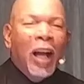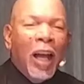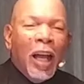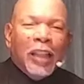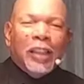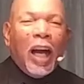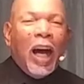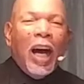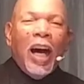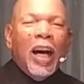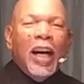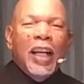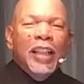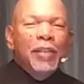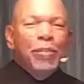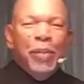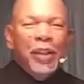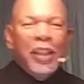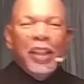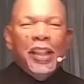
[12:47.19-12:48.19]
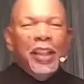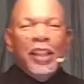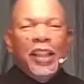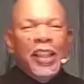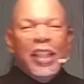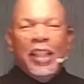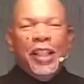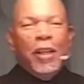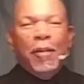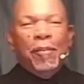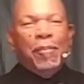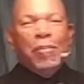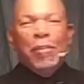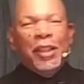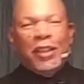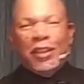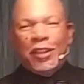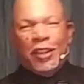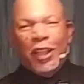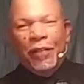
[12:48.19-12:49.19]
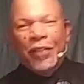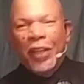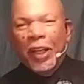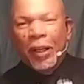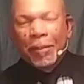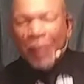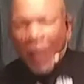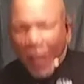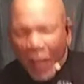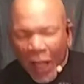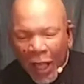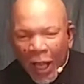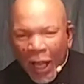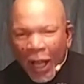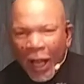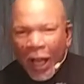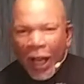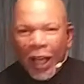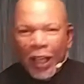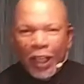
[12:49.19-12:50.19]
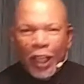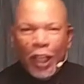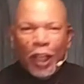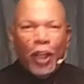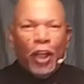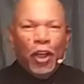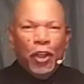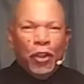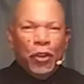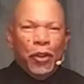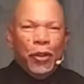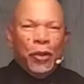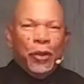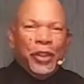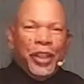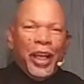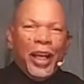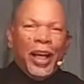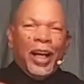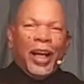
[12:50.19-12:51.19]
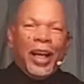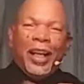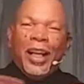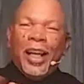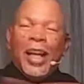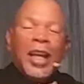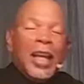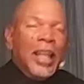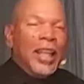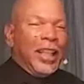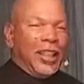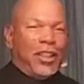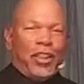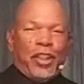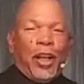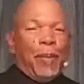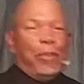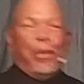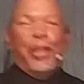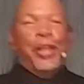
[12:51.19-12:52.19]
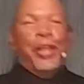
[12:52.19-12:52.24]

God being in the midst of you. Hallelujah. It's something